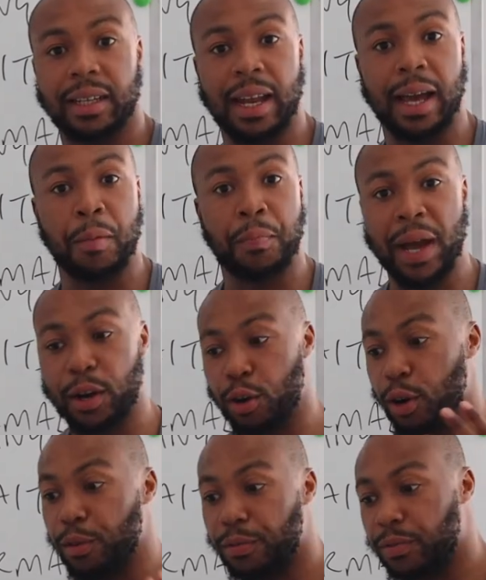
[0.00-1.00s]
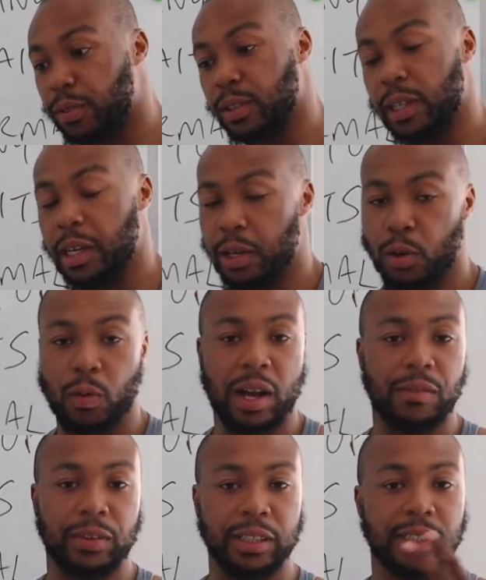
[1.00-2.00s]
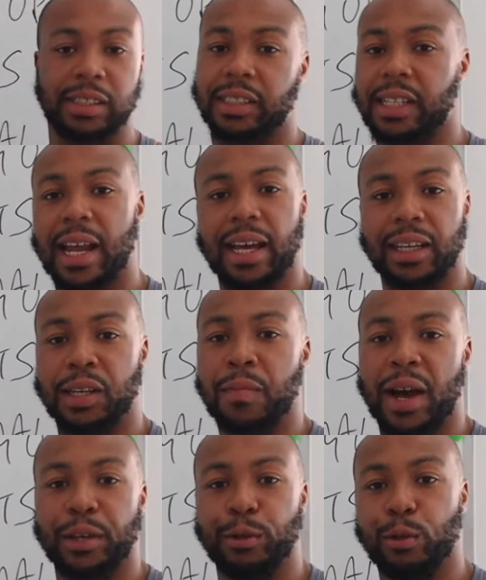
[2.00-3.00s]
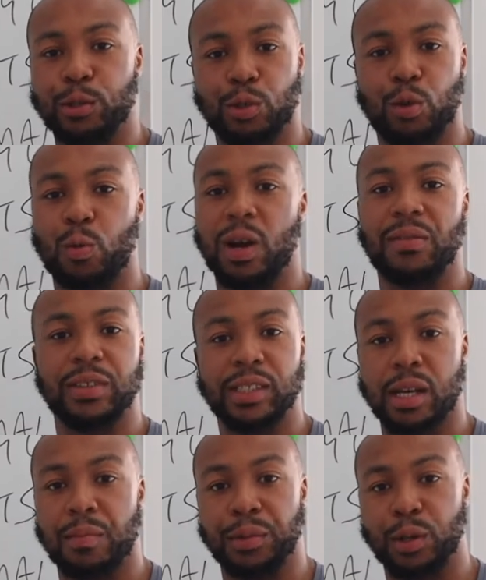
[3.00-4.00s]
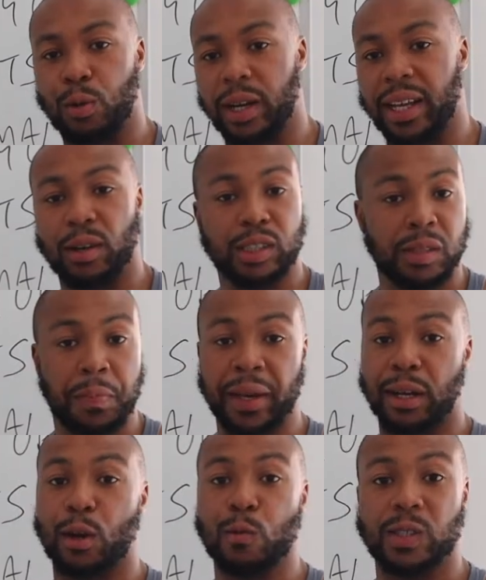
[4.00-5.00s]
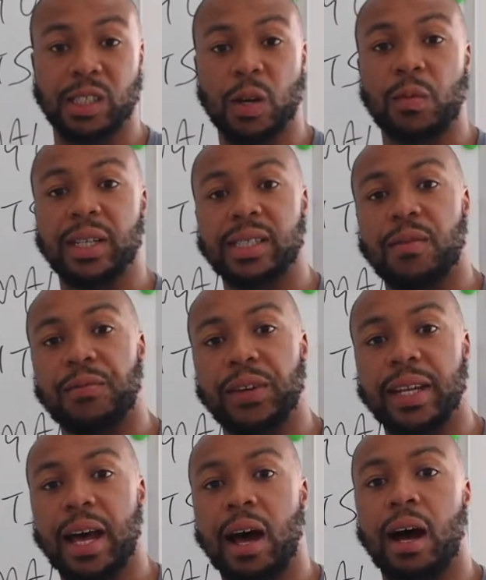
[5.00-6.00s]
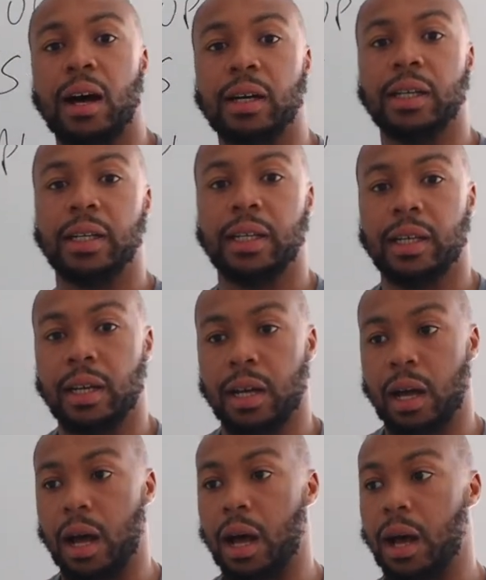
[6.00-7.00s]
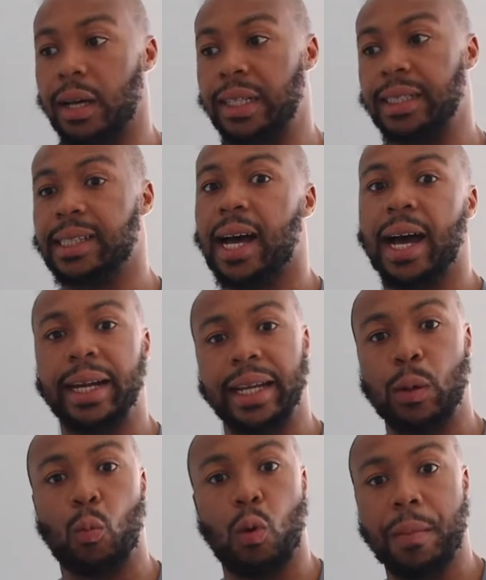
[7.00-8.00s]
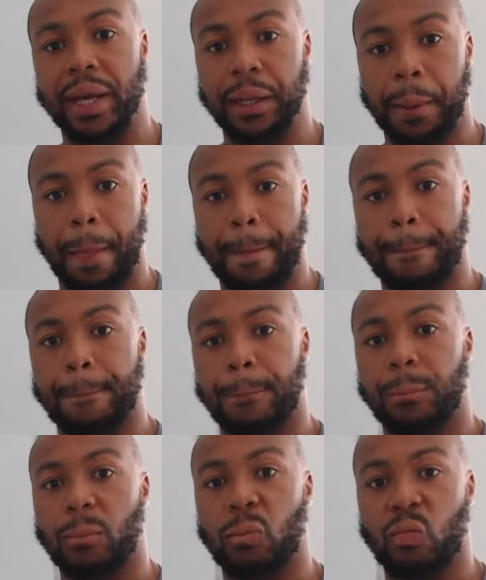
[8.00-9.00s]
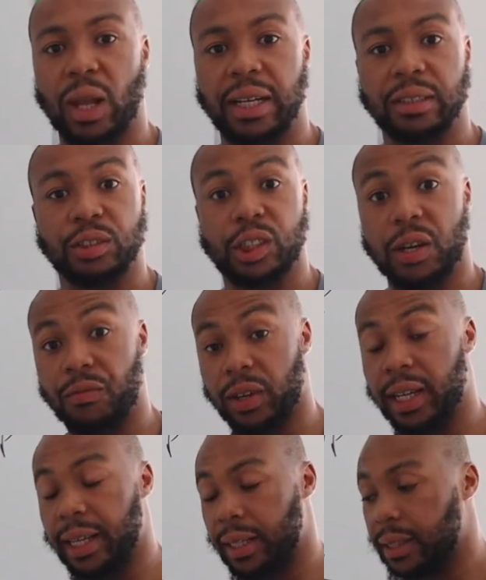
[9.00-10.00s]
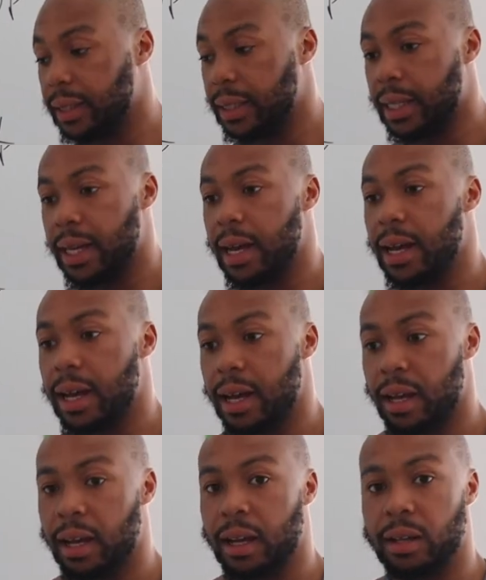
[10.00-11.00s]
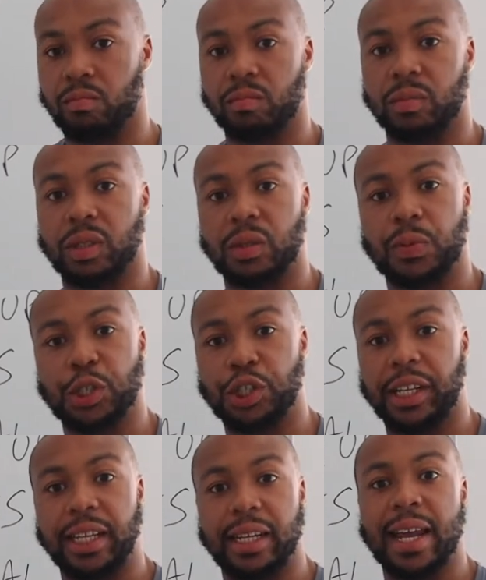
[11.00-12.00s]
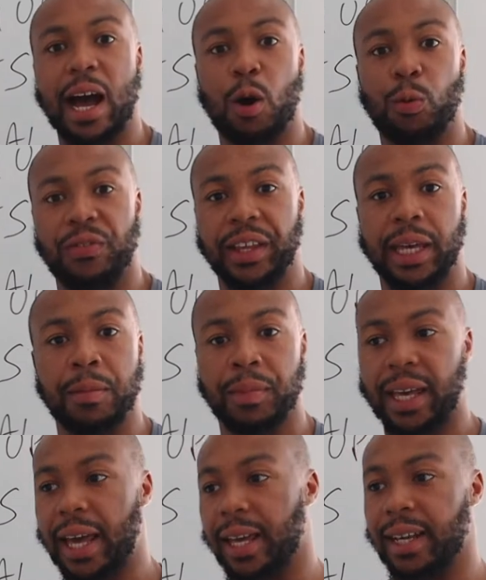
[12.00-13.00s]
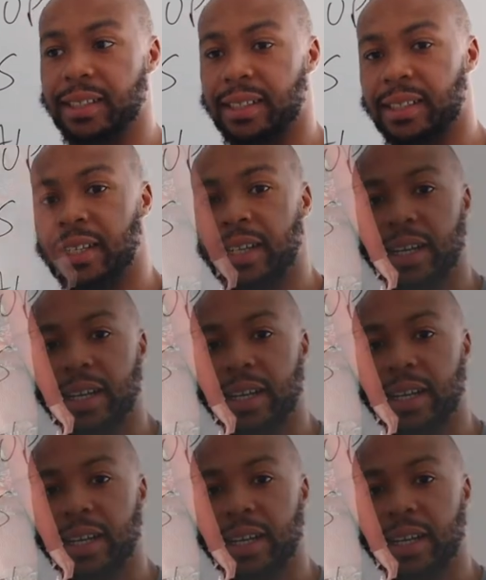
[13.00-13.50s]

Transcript: like a back off, or whatever slang you might use or whatever term you call it, or just big glutes are generally something that are uh, desired in women, generally, uh, especially now with the Kim K's